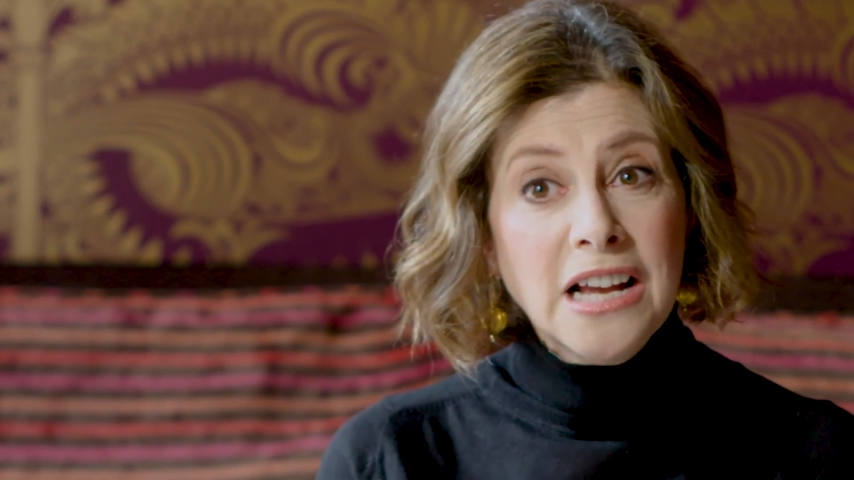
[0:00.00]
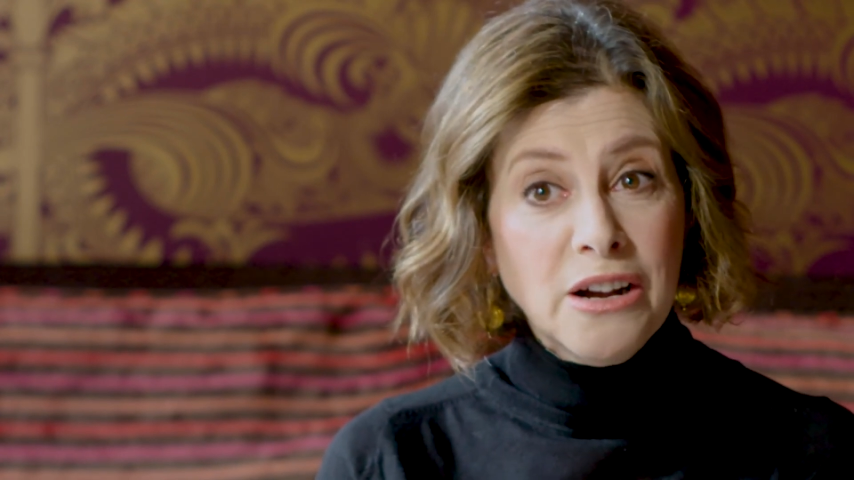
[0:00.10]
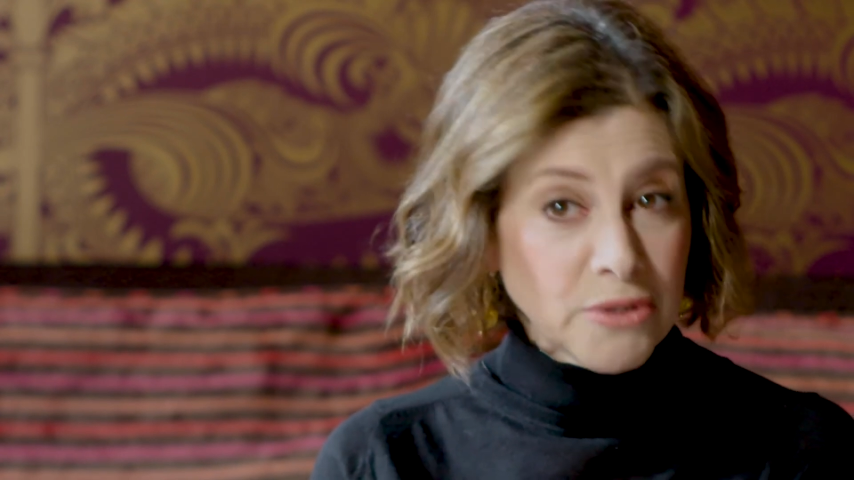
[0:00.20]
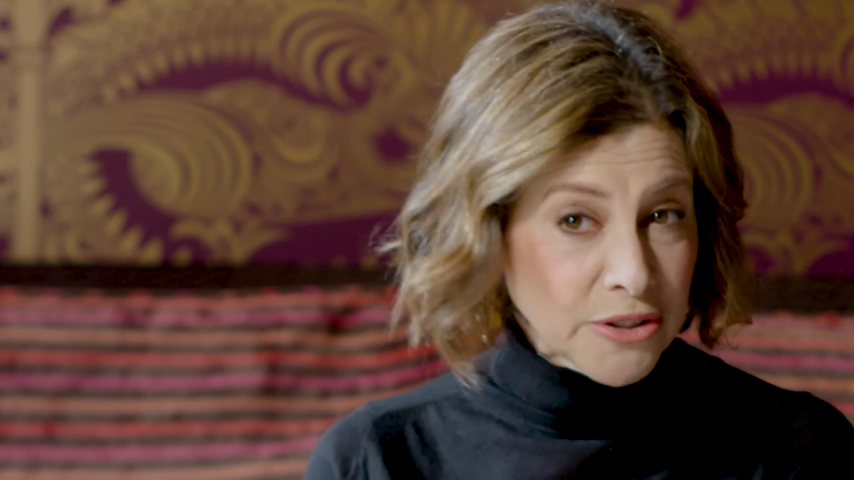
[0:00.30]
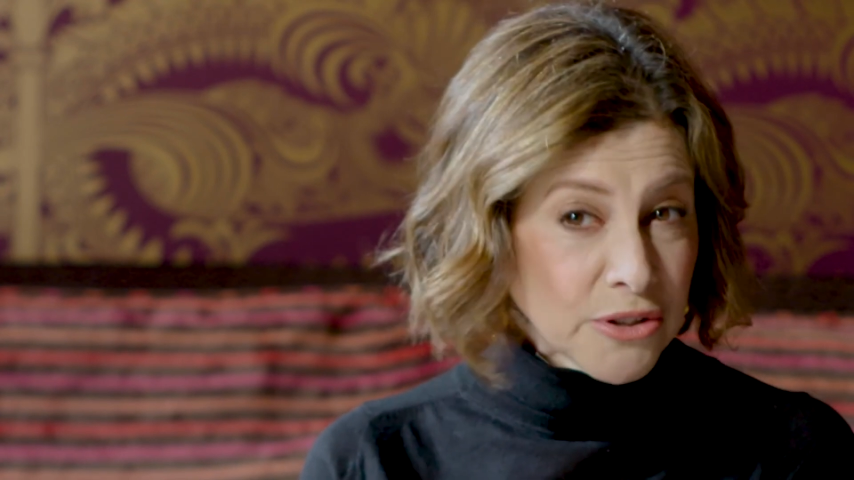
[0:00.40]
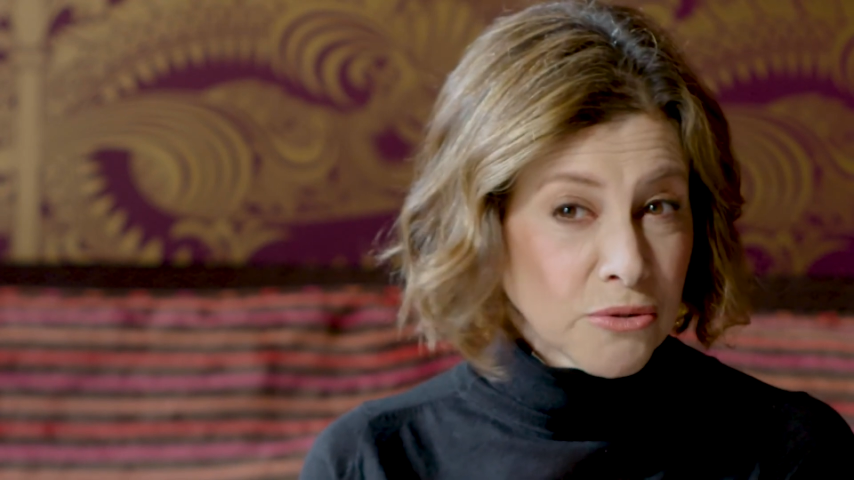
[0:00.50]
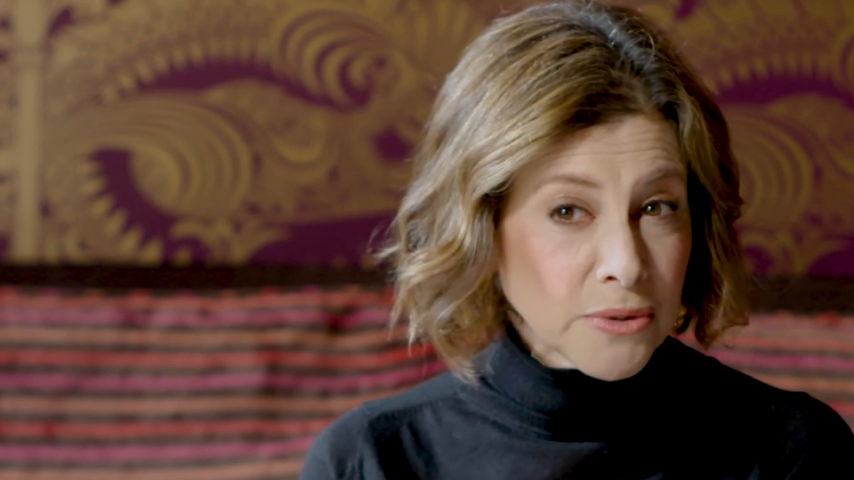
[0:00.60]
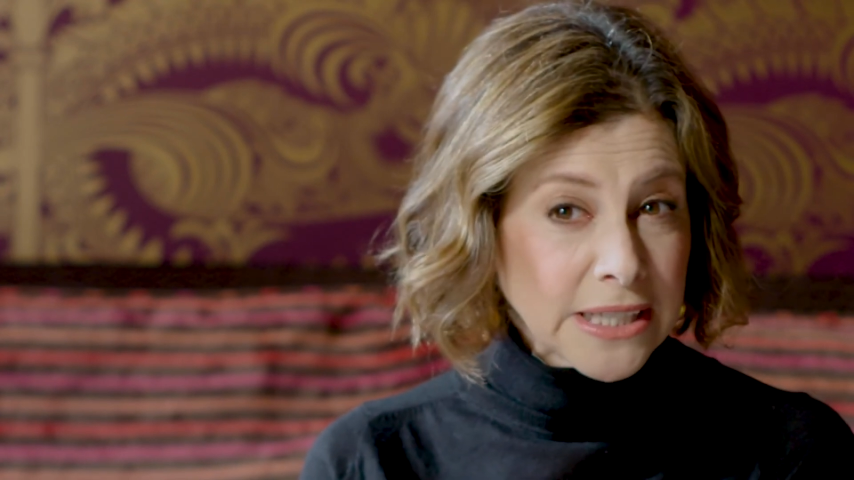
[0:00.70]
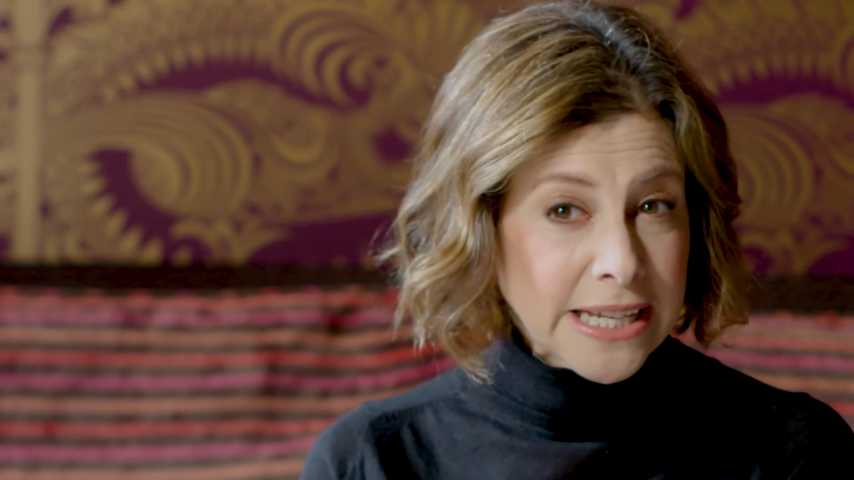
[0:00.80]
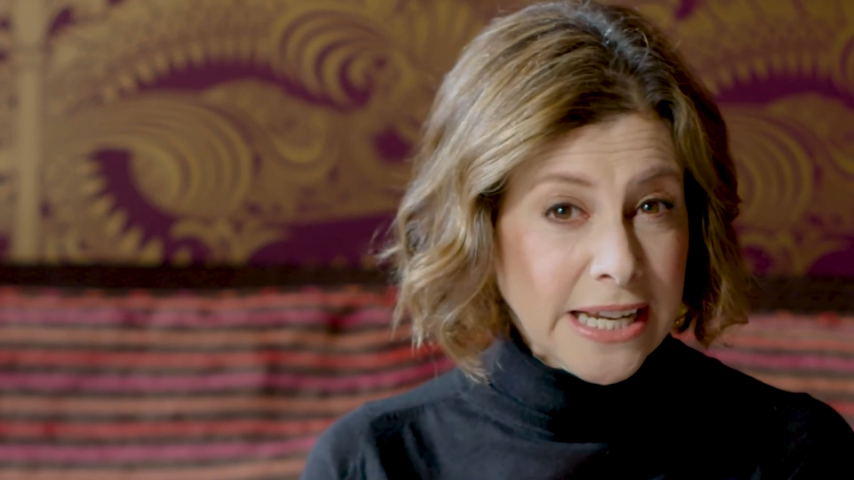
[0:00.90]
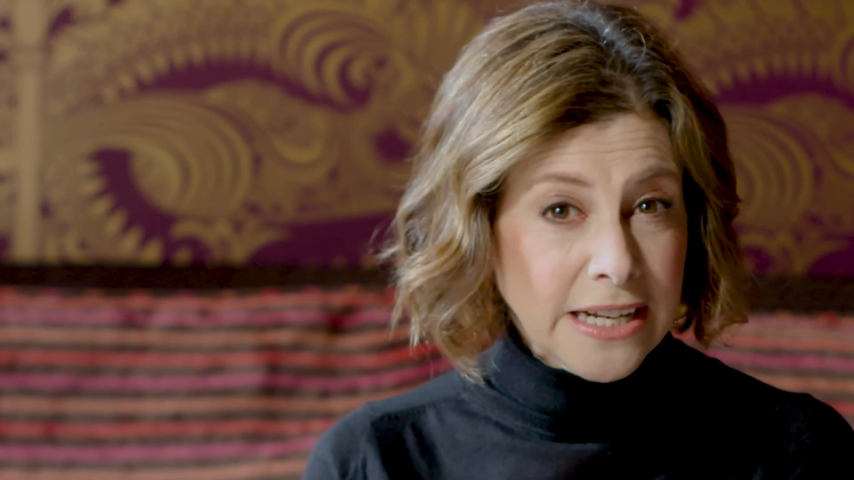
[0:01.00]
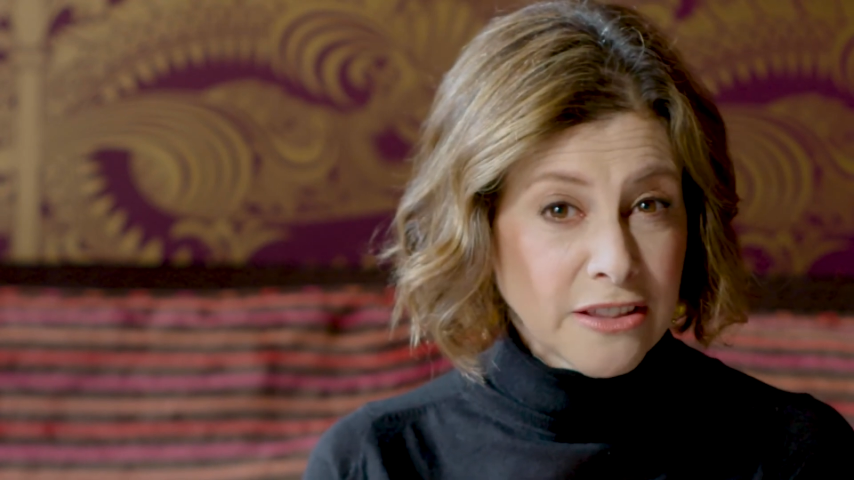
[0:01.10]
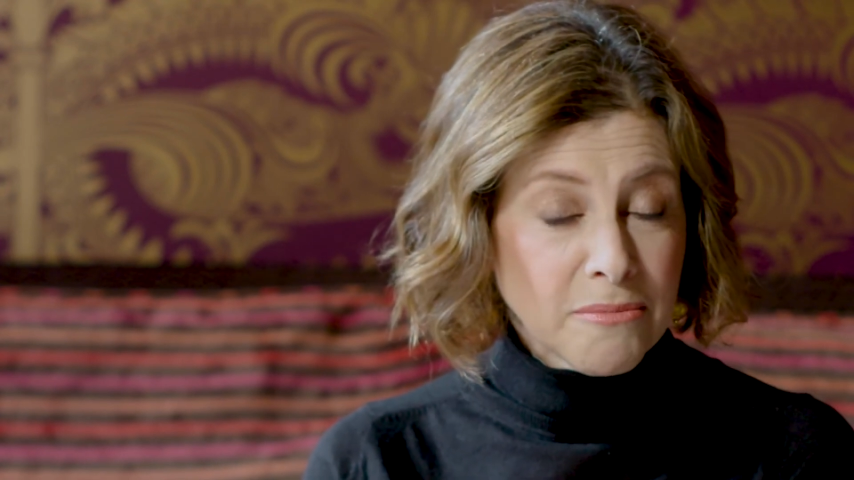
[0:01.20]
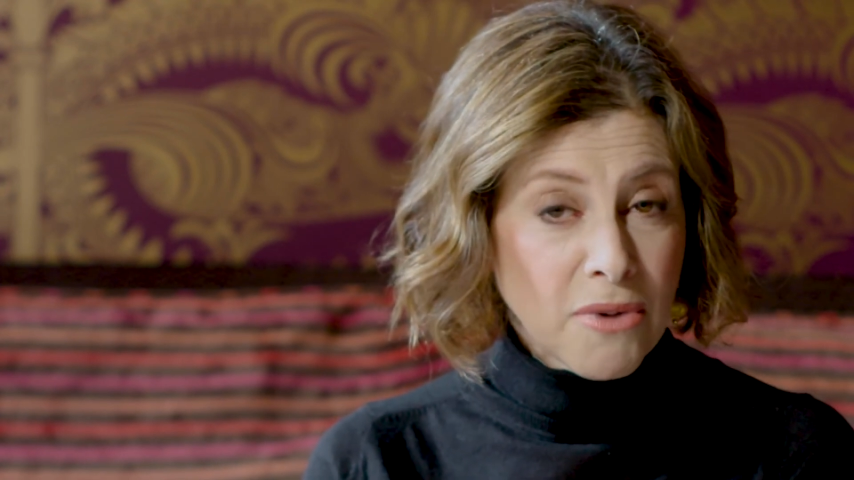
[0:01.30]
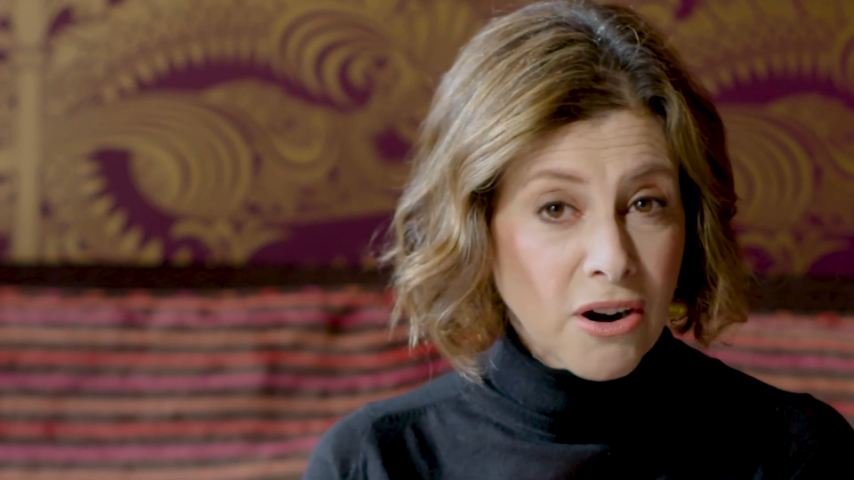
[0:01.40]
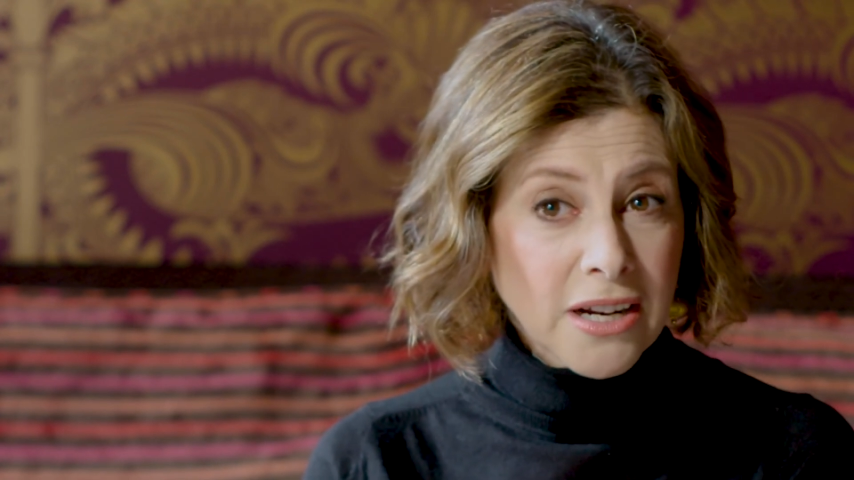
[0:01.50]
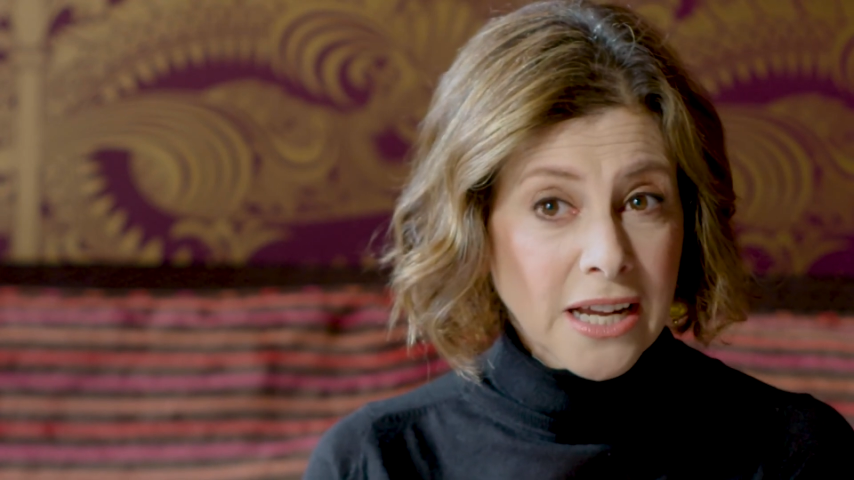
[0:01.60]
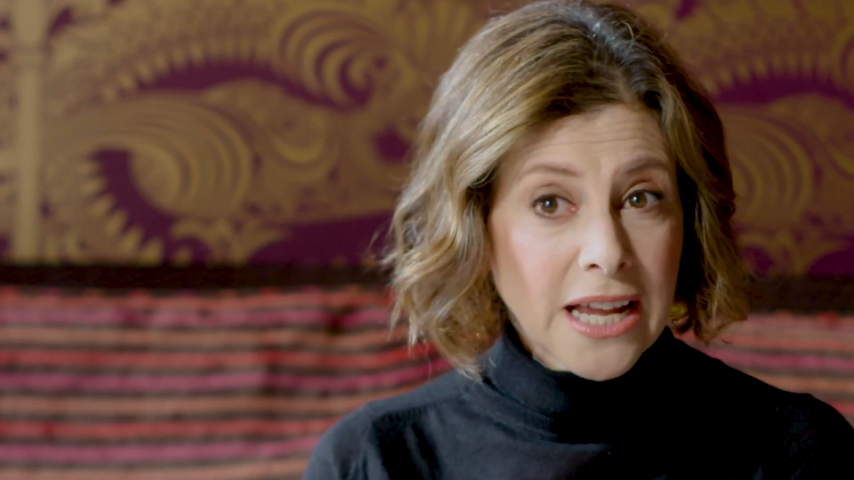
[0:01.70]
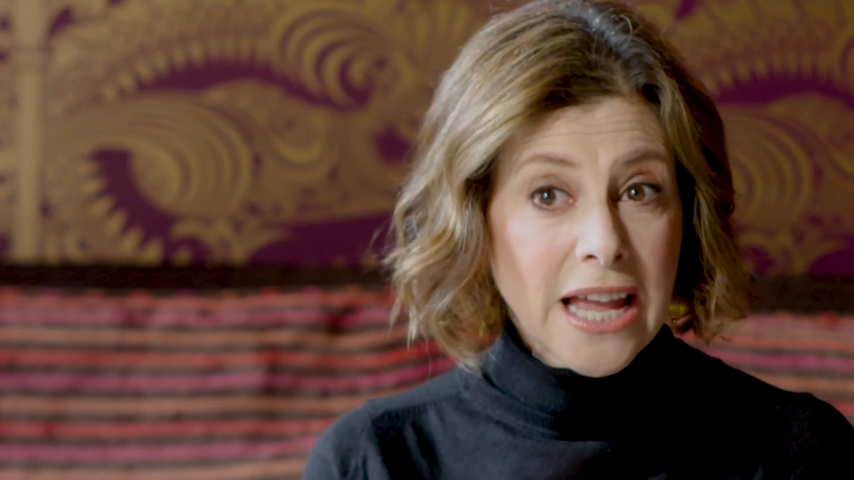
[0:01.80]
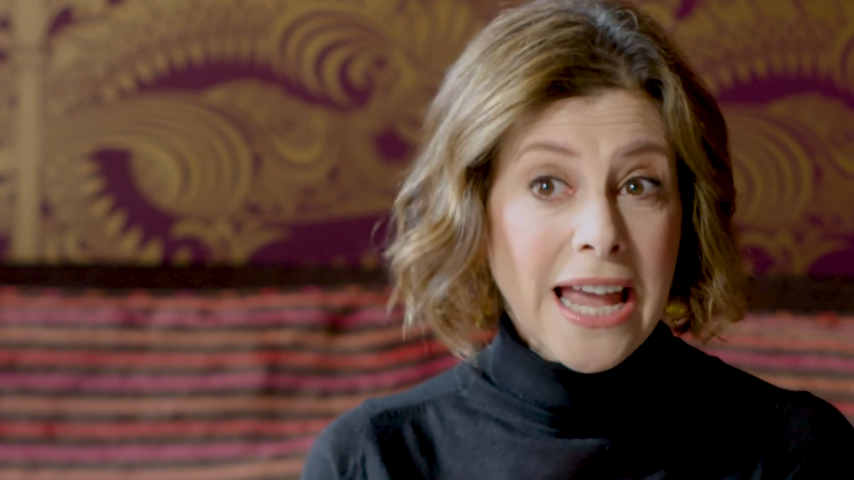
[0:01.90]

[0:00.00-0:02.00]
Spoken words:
of whether you're really hitting the mark